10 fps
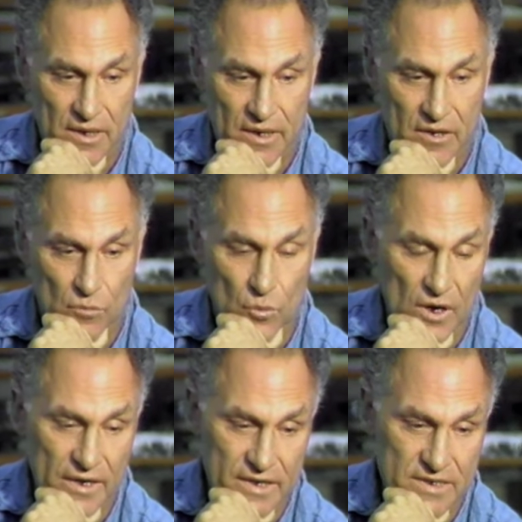And
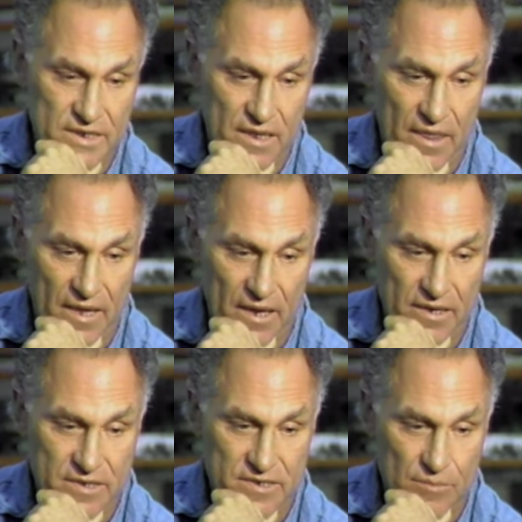why is it that
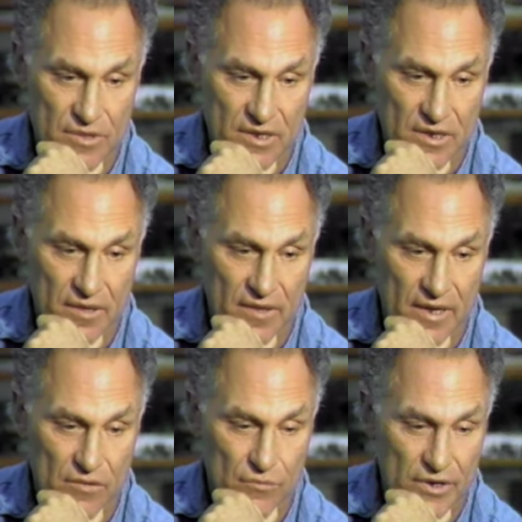something
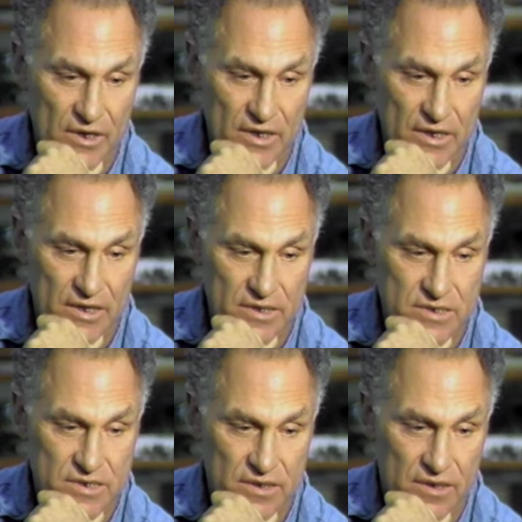that really
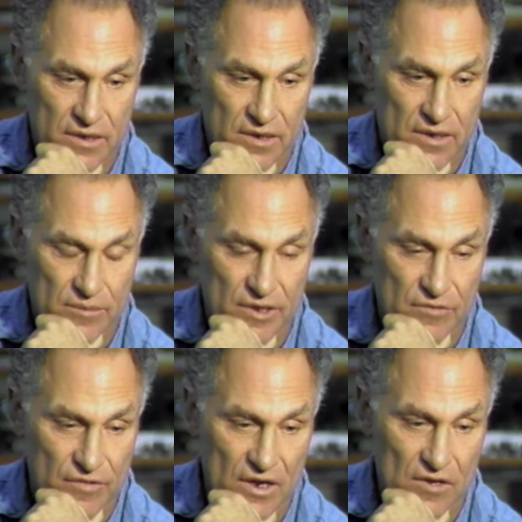is um,
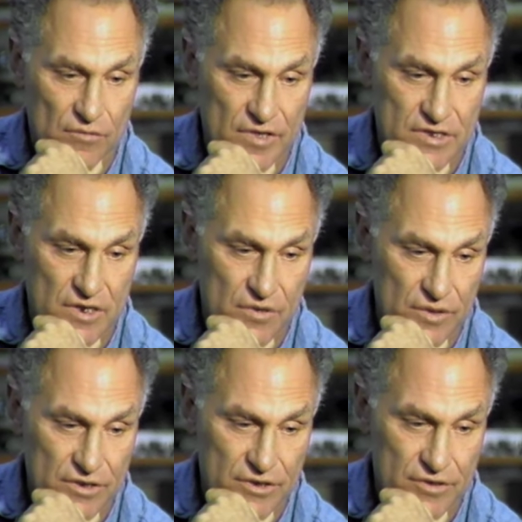involved with its own
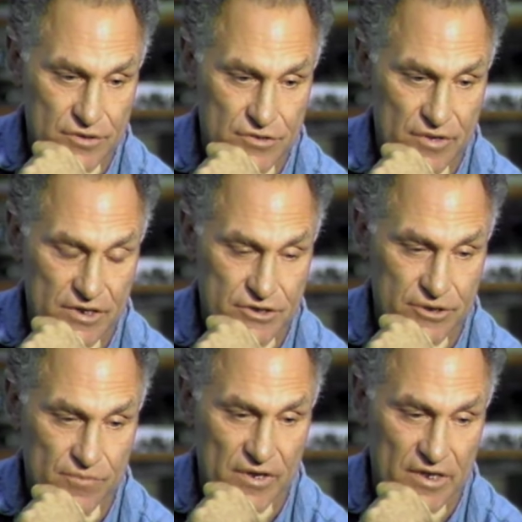internal
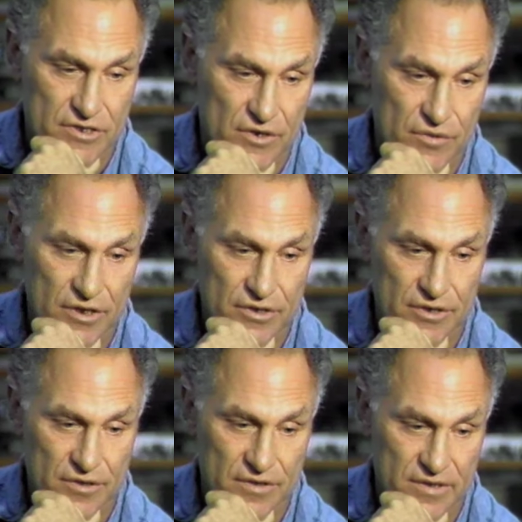structure and its own
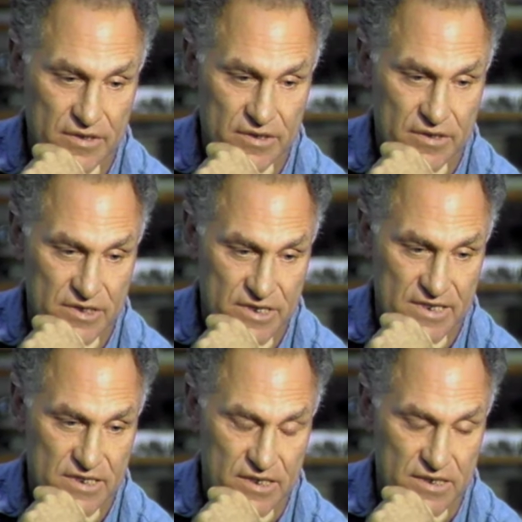internal
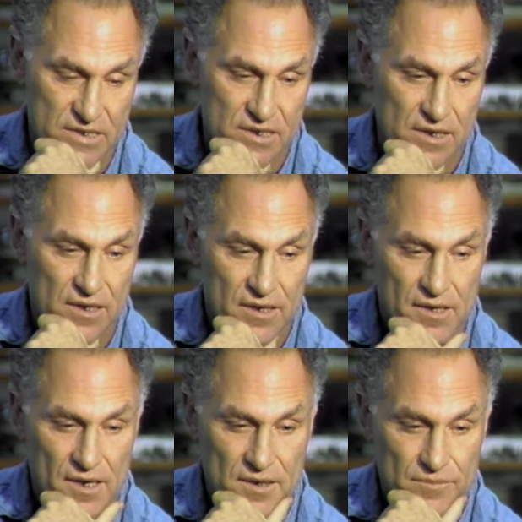necessities
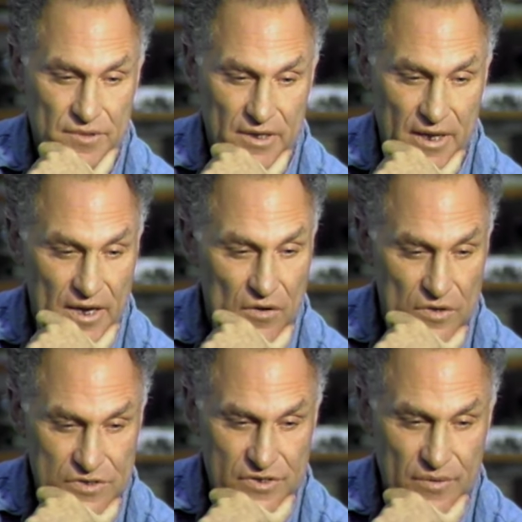um, can't
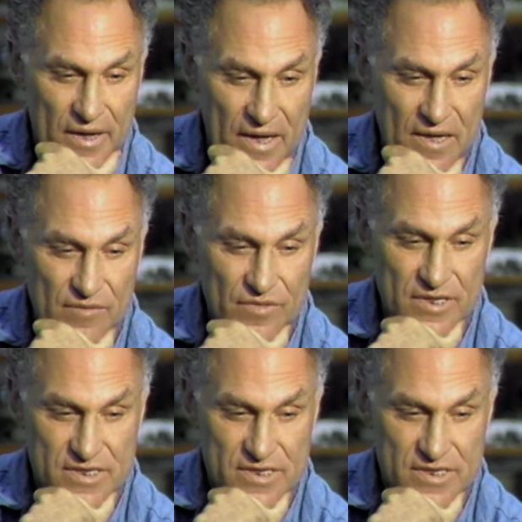also have the